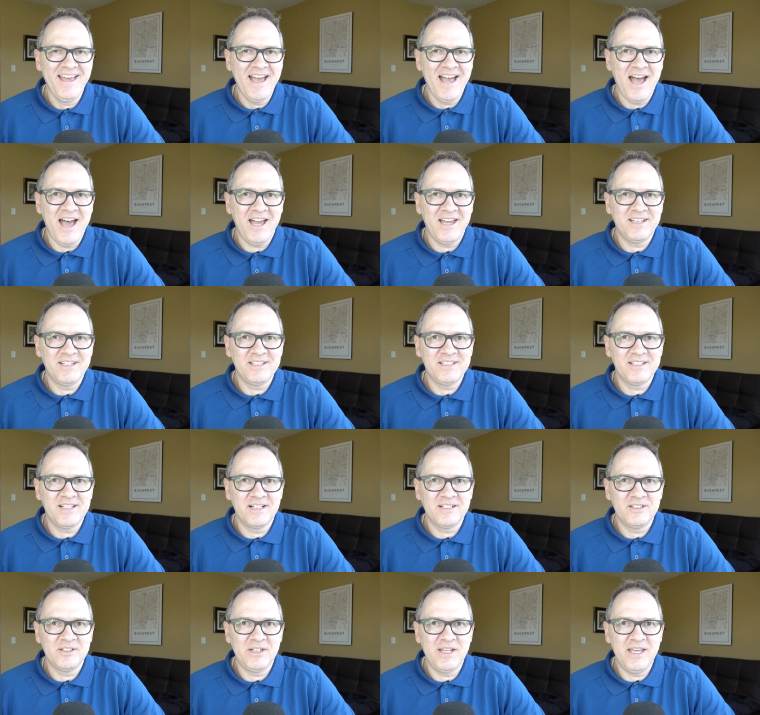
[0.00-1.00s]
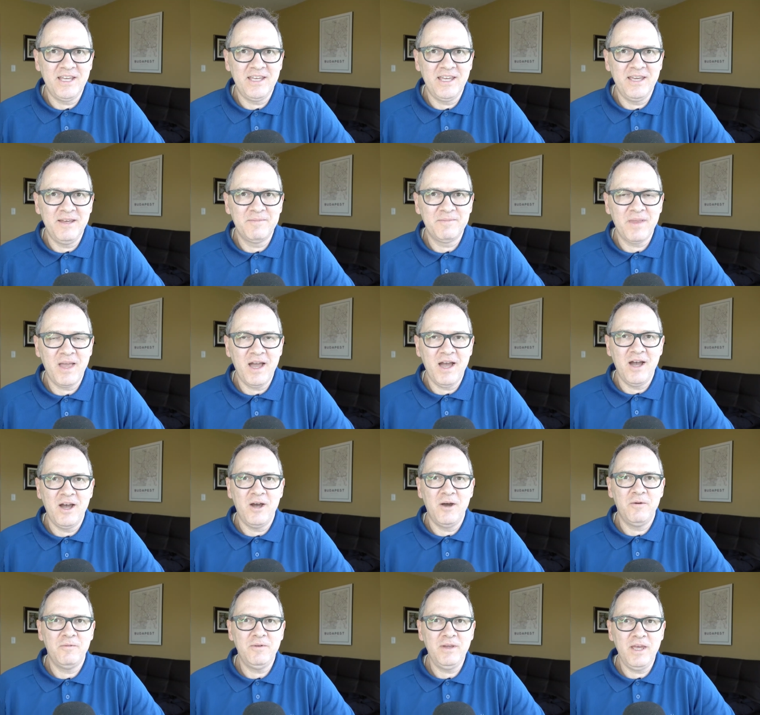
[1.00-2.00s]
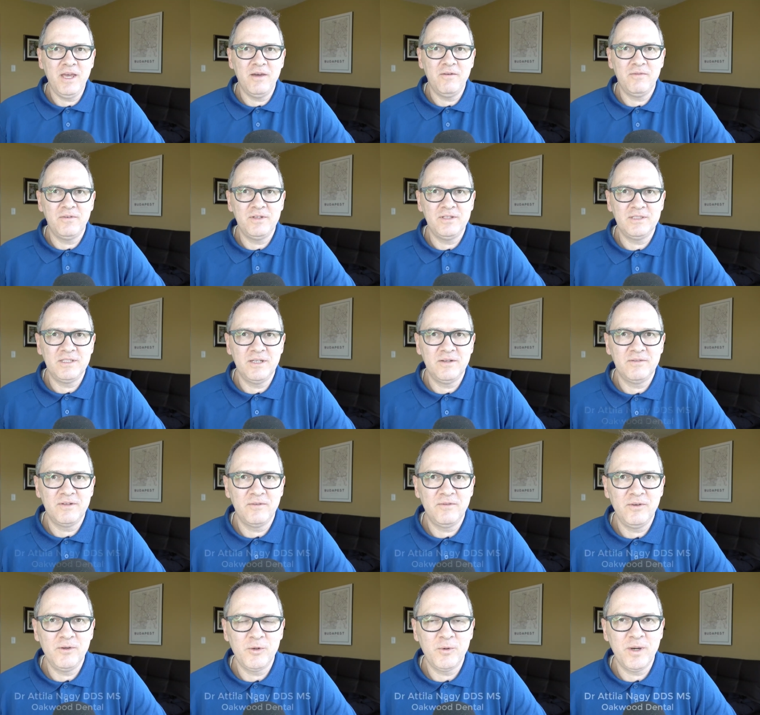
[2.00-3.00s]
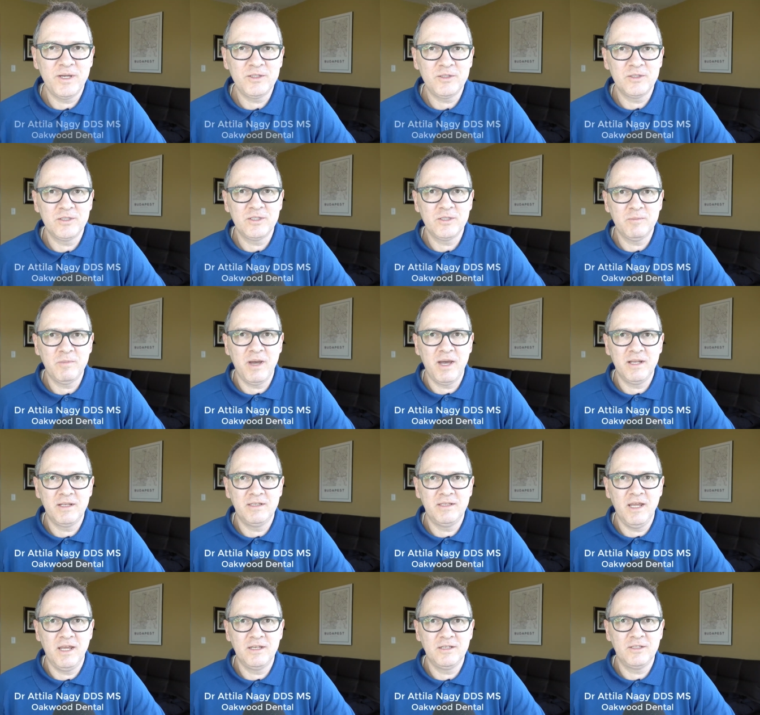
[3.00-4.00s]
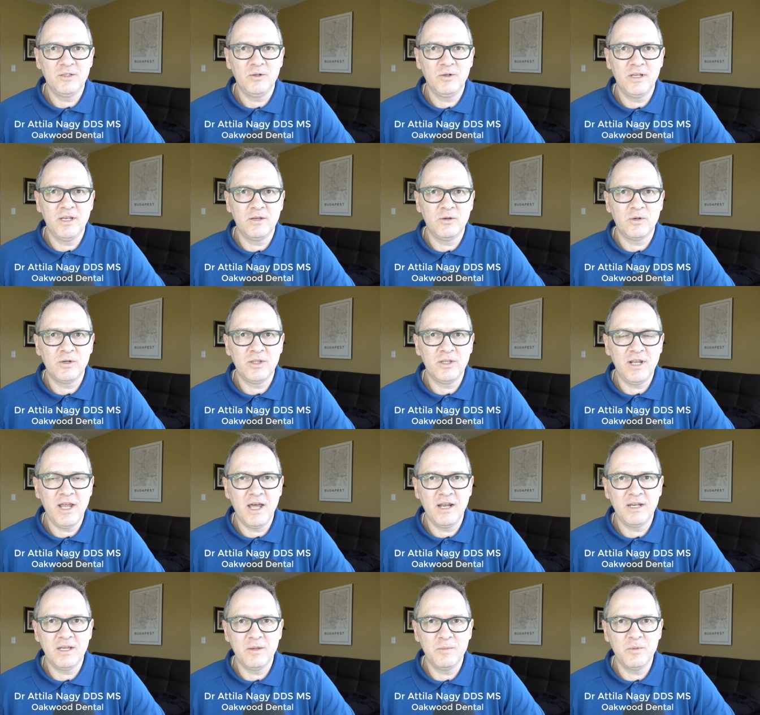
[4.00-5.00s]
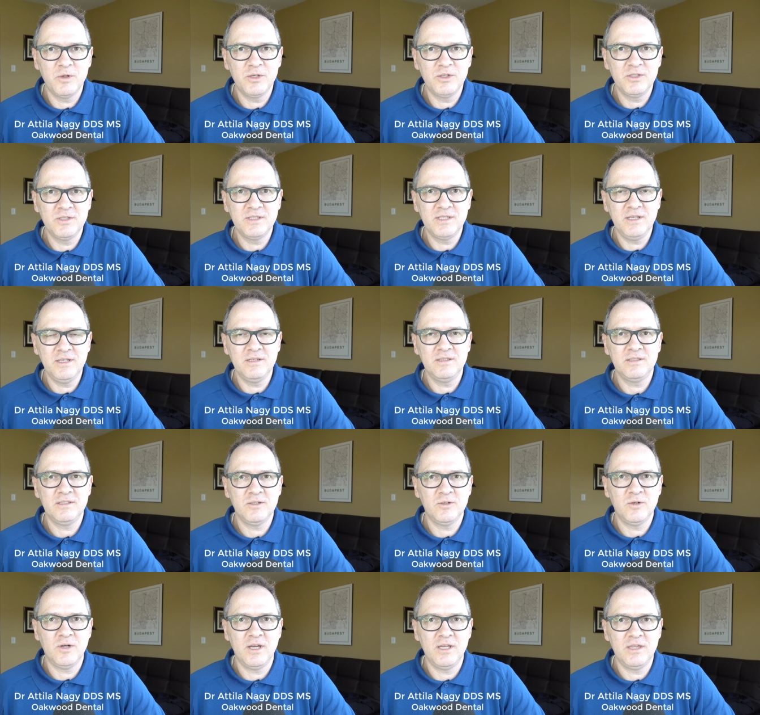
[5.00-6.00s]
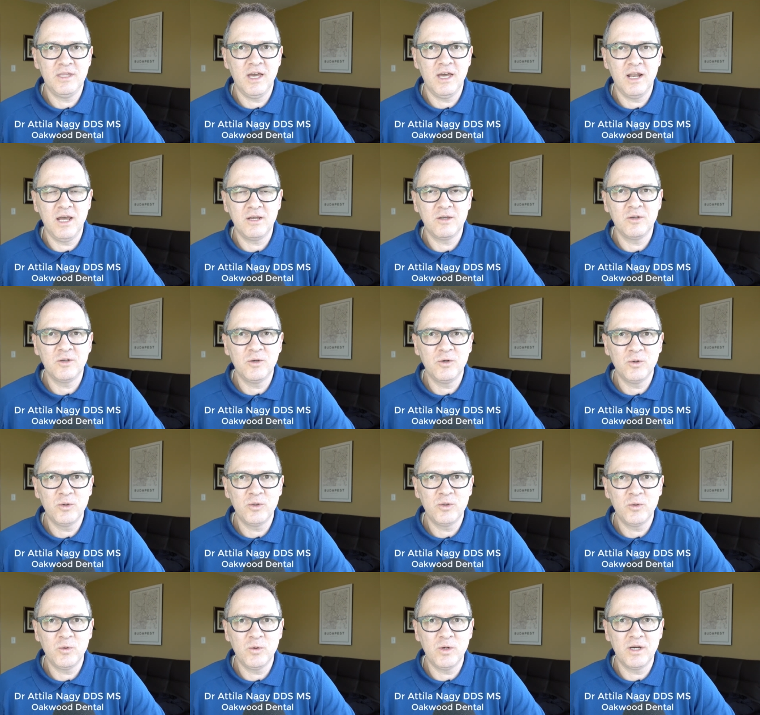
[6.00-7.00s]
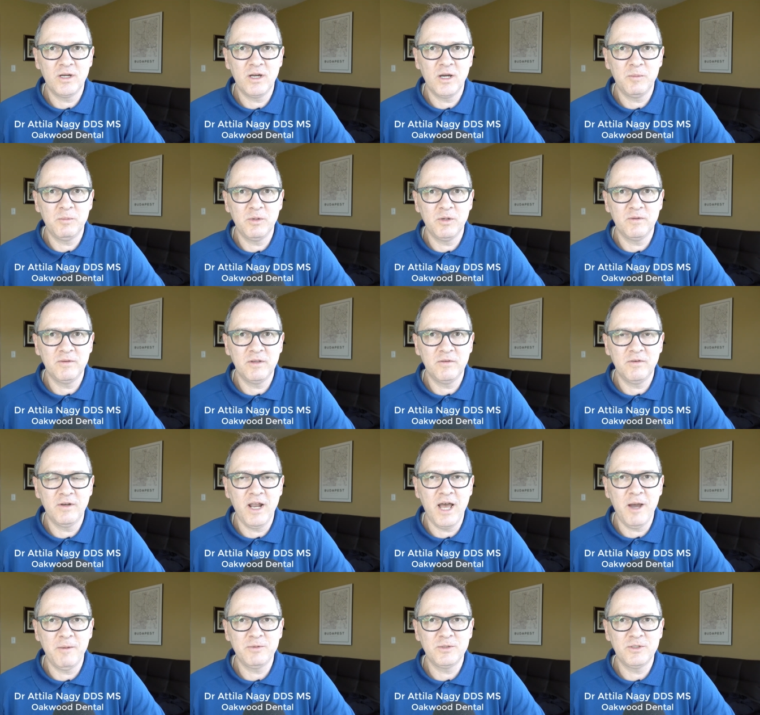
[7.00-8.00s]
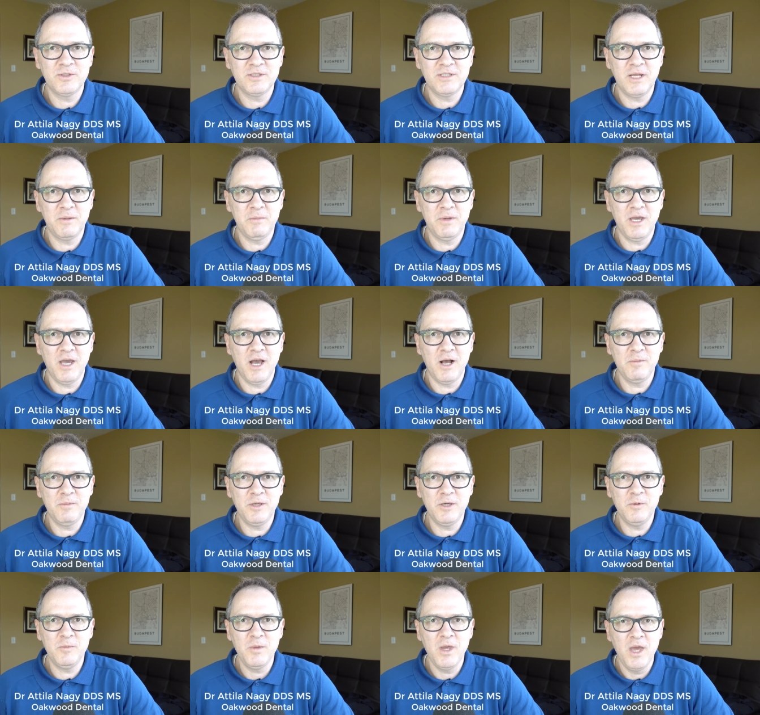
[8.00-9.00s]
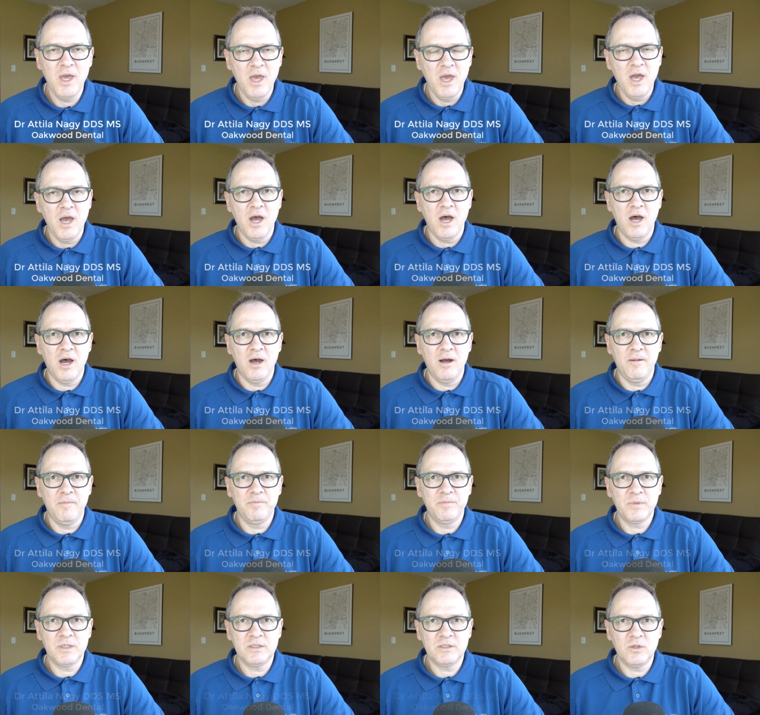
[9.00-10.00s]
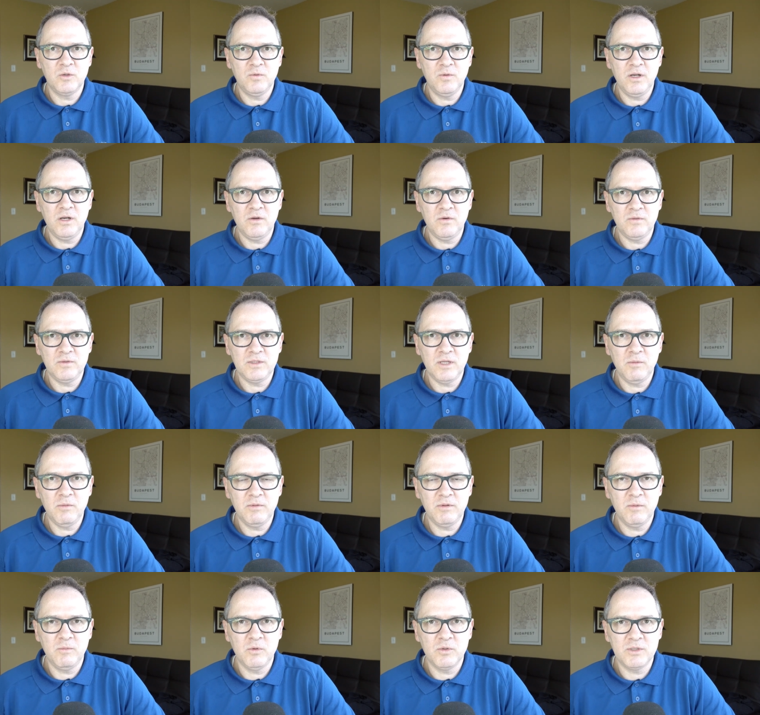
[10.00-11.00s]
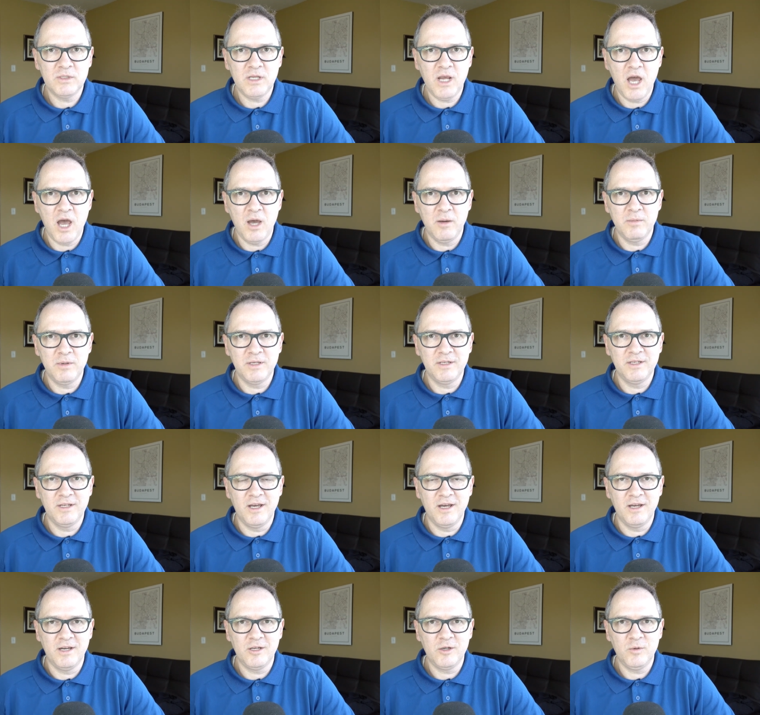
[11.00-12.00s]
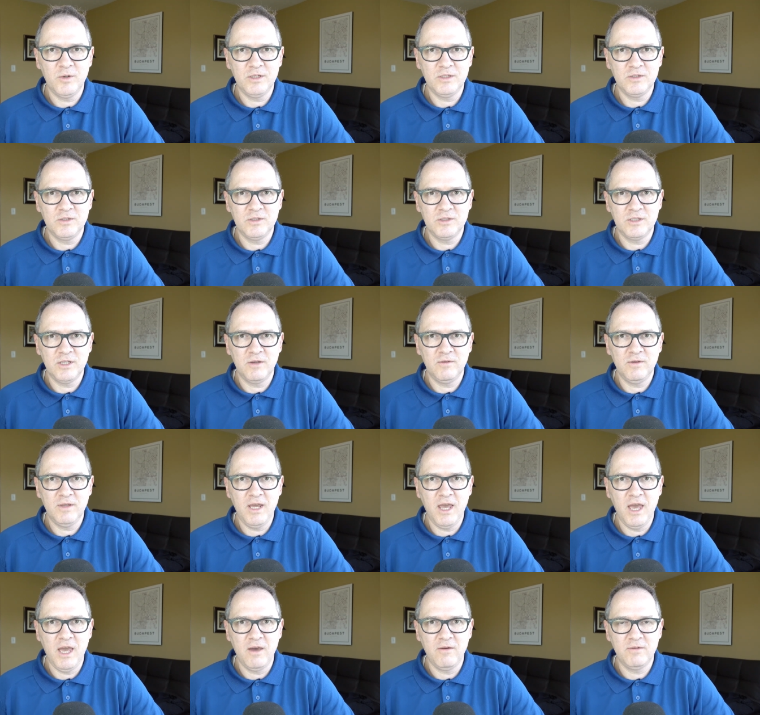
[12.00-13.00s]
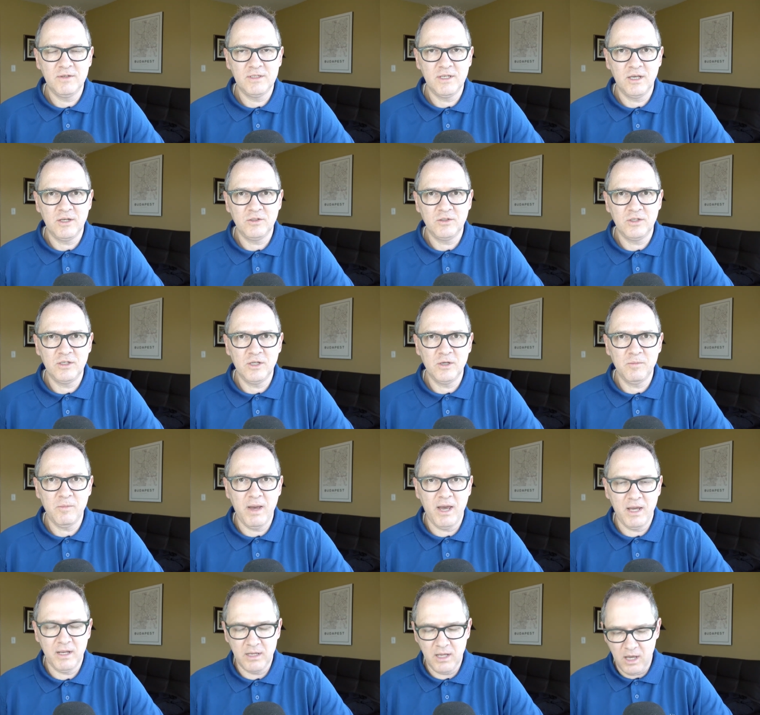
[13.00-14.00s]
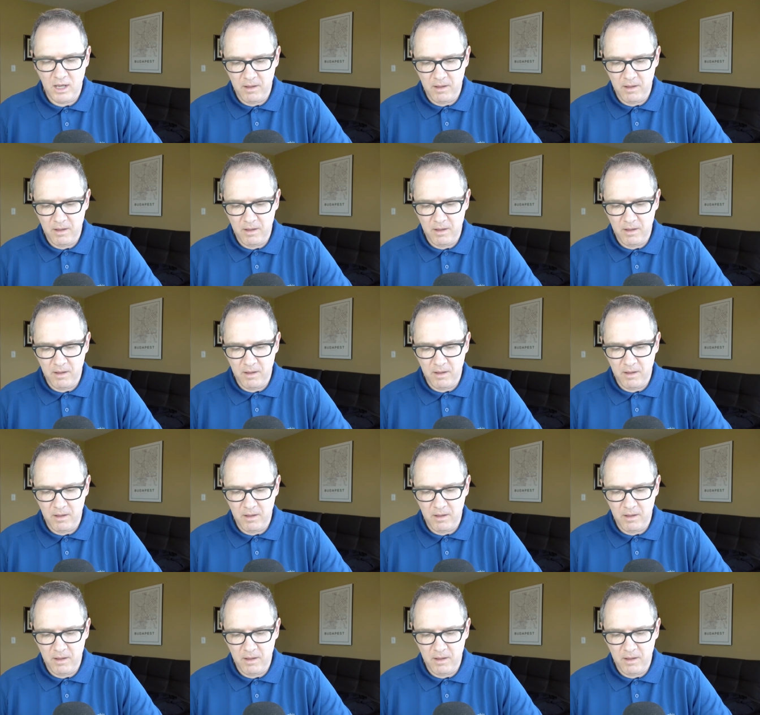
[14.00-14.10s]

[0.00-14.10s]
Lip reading: Hi, this is Dr. Nagy. We have received a few questions about dental and orthodontic emergencies, so I thought I could go through a couple of different options that may help you. Some of the most common questions that we have is actually about